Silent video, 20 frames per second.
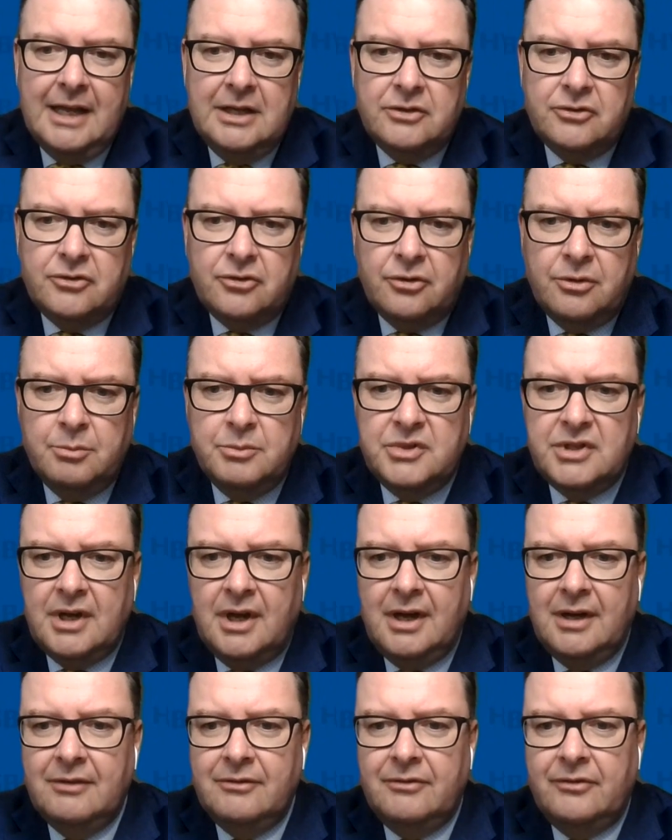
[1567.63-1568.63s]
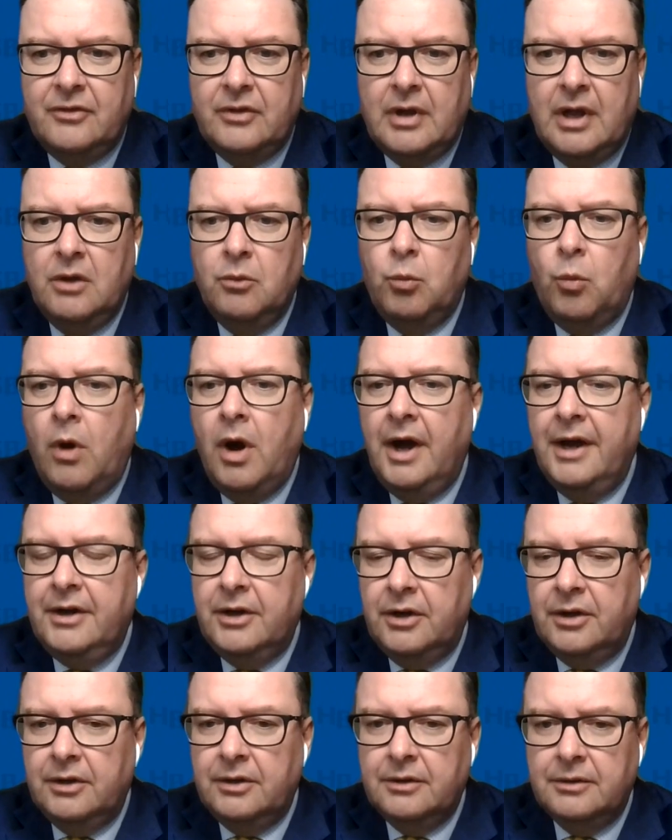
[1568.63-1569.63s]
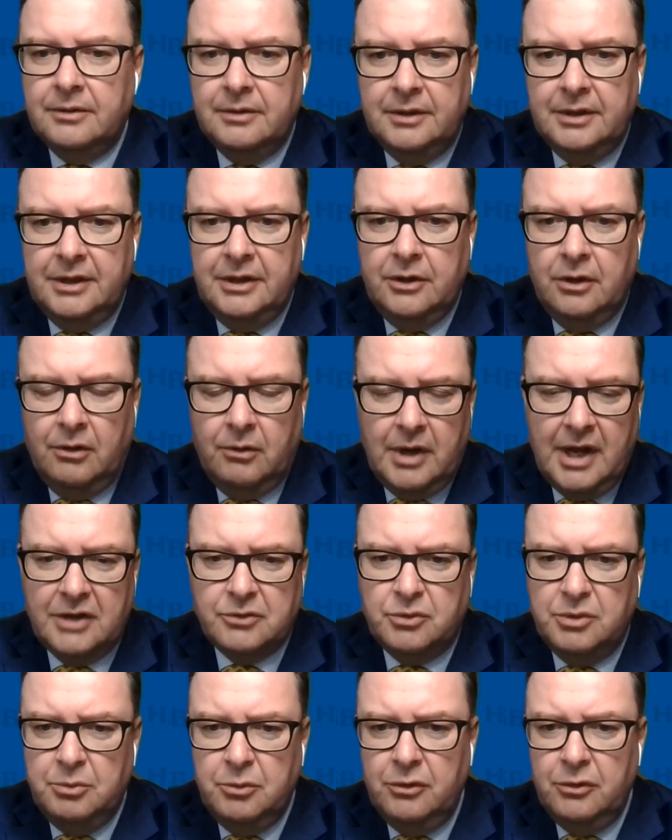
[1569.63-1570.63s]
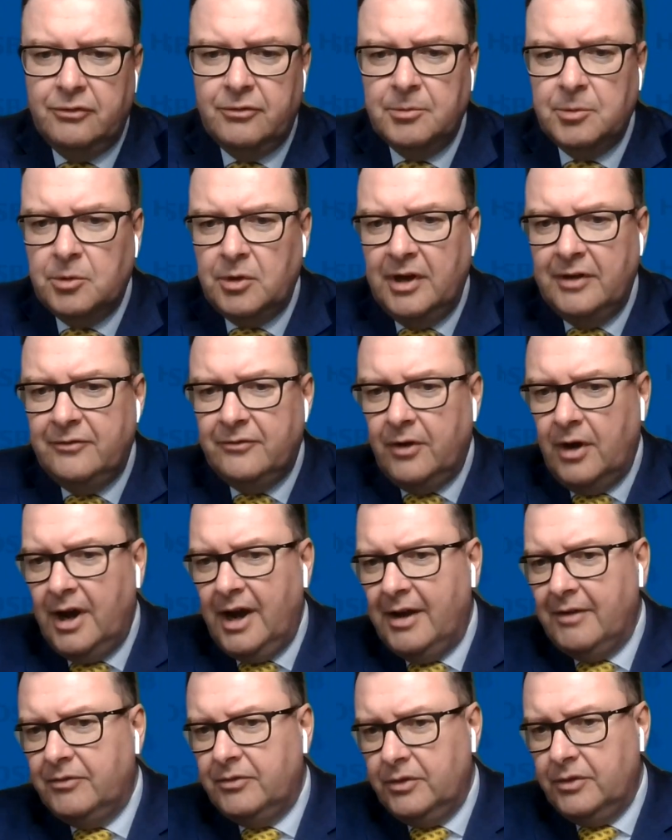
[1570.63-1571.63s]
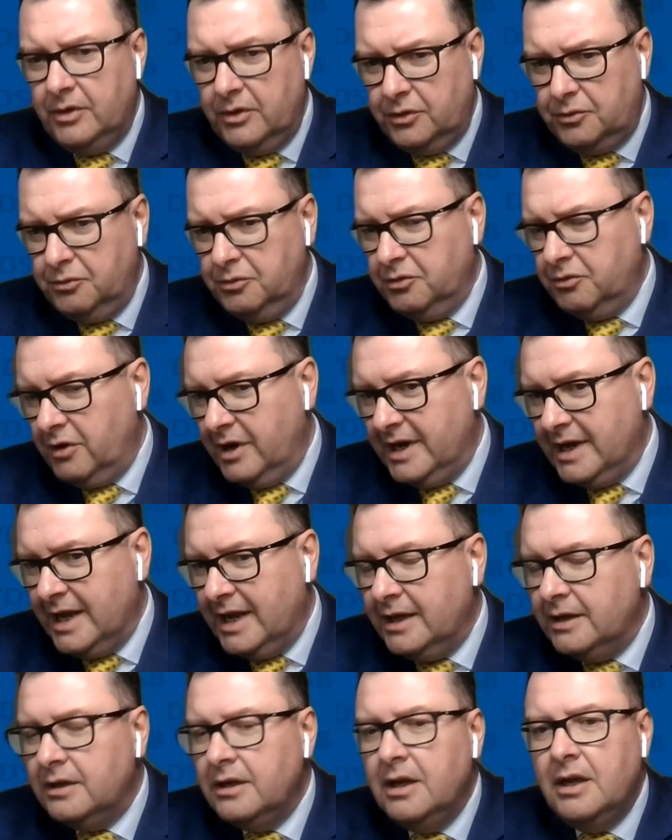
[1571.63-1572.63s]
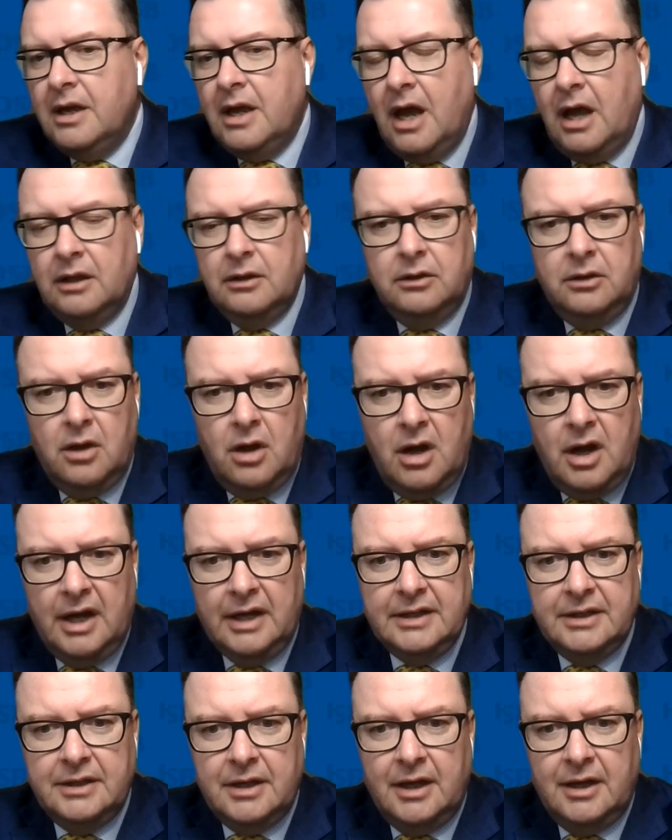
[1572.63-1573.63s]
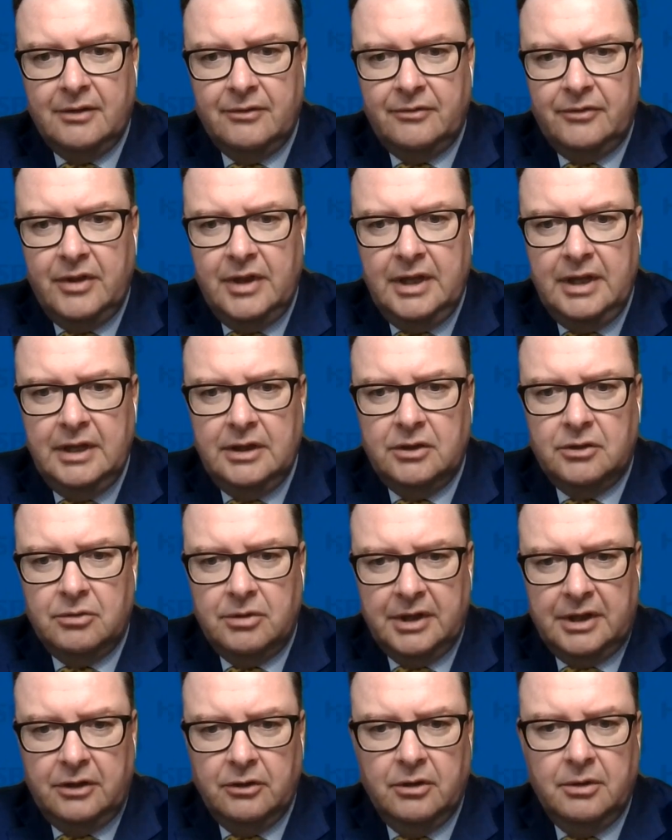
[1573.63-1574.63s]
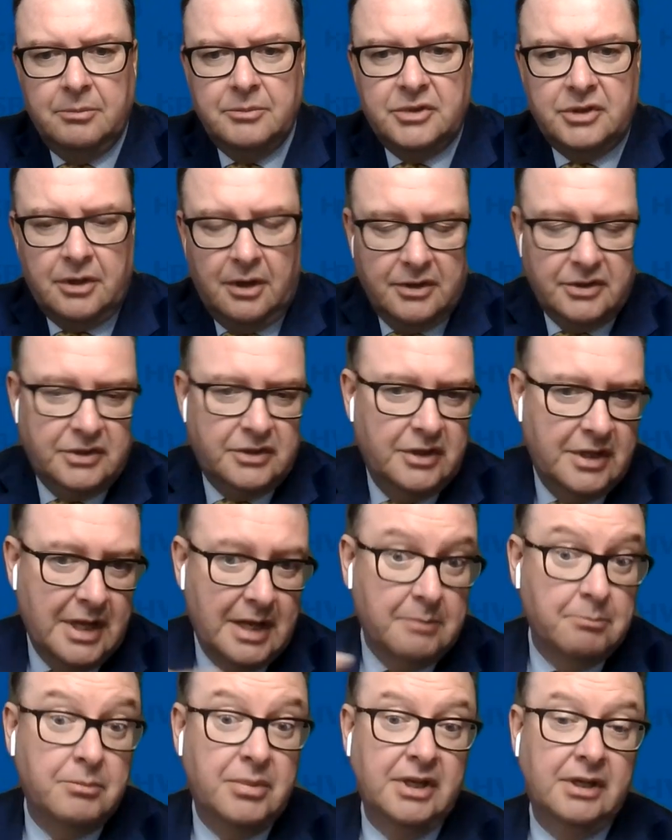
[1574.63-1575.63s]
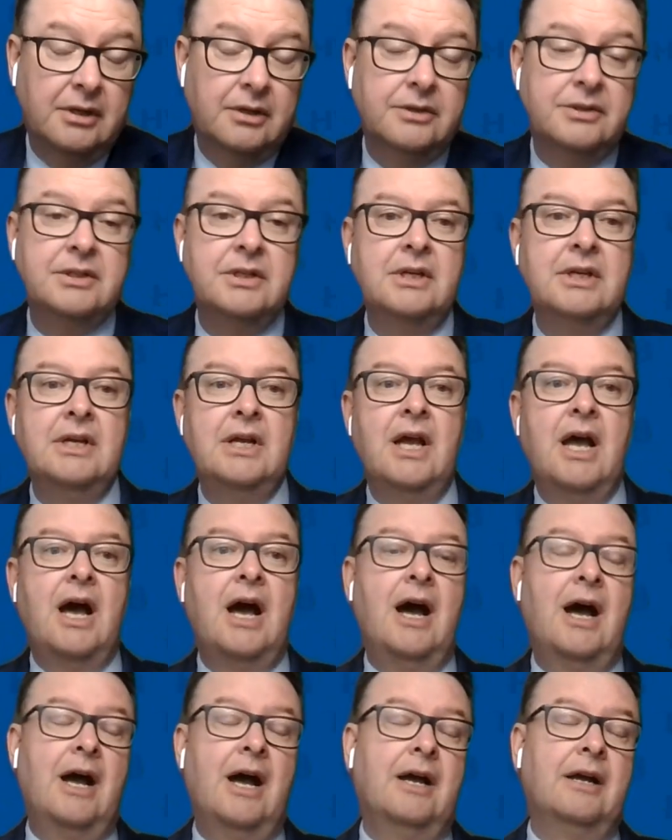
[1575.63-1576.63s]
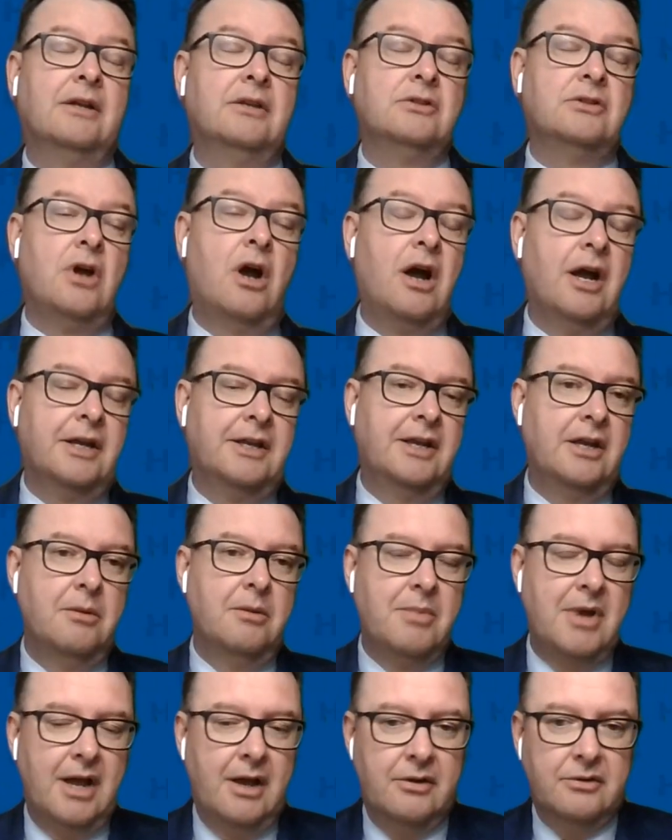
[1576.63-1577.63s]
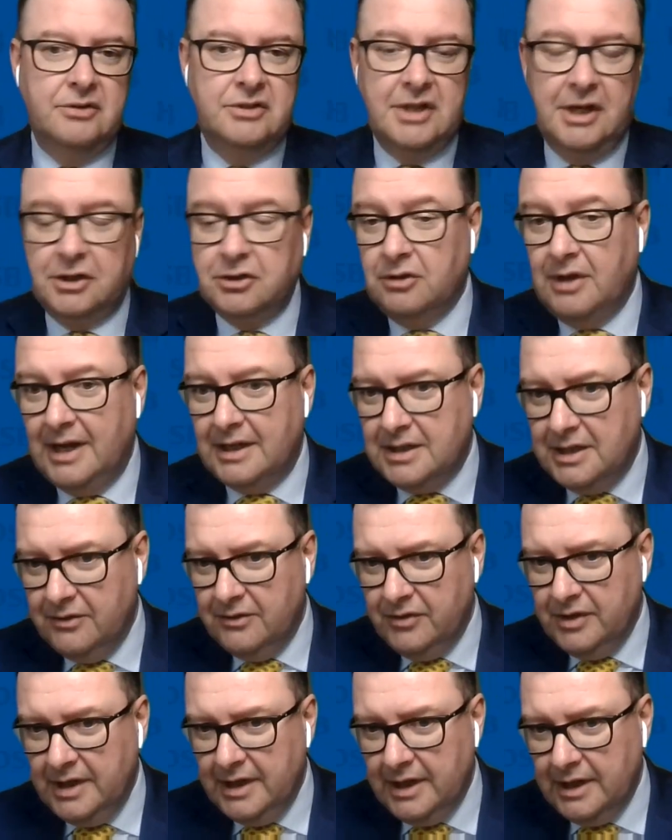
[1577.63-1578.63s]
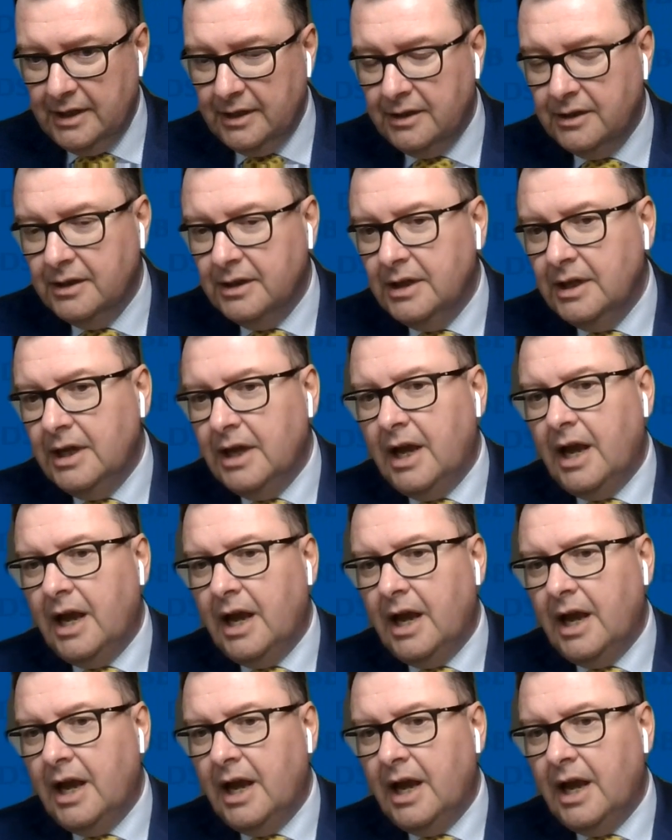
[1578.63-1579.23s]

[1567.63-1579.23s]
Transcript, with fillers: in terms of a wider you know, as we move from grade five through grade eight, a lot of the curriculum starts to then build uh, talking about sexual activity,